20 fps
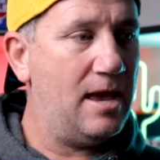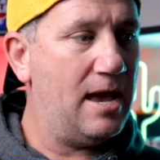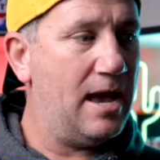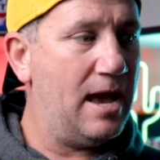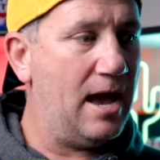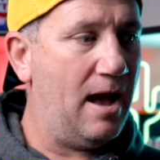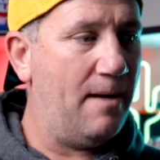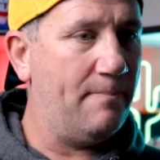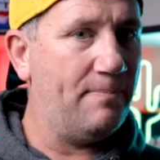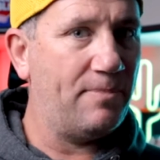
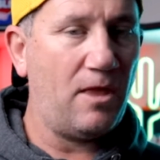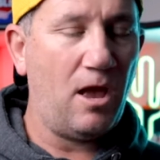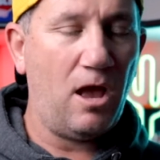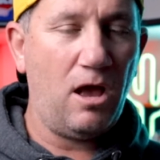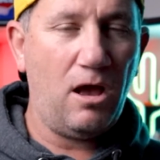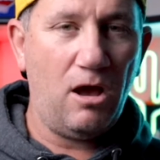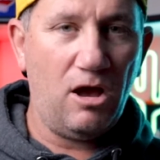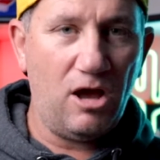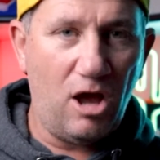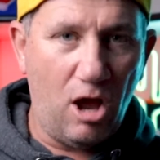I
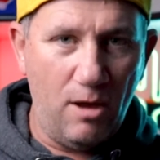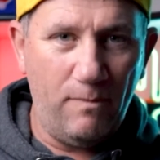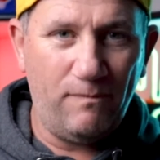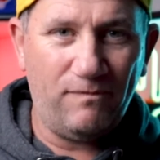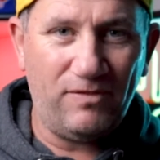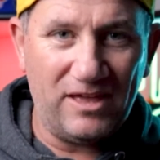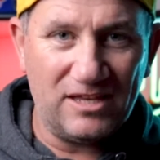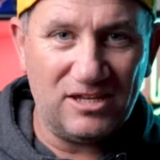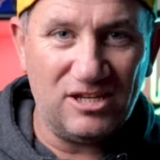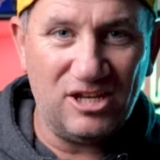
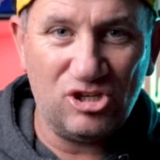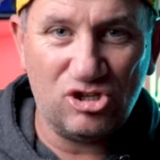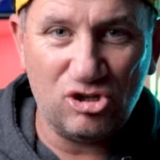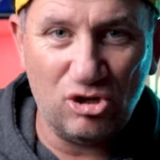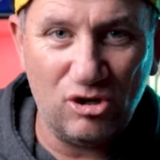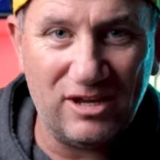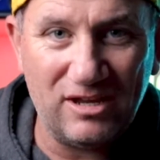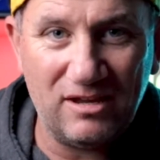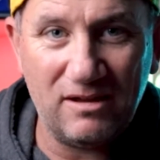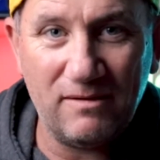hope that you
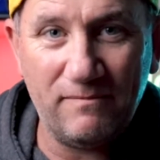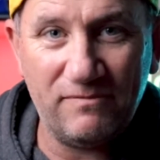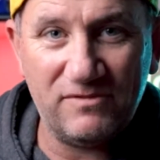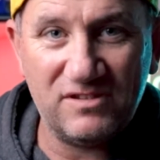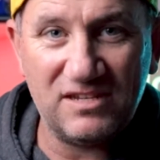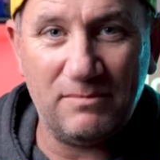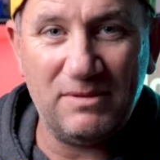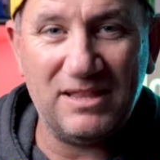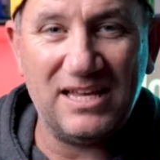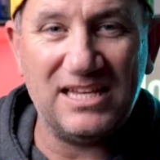do
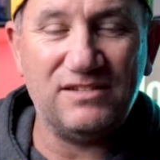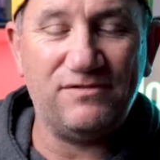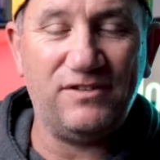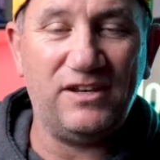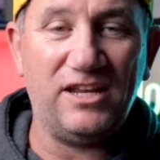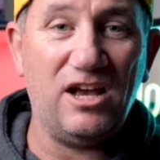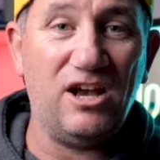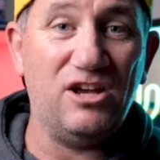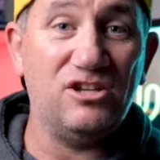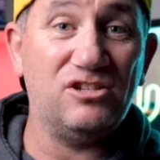some of these
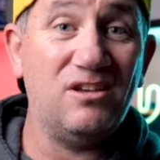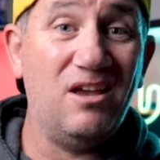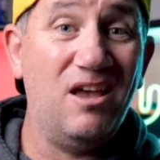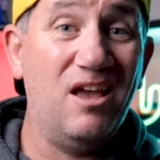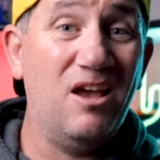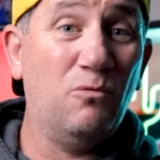videos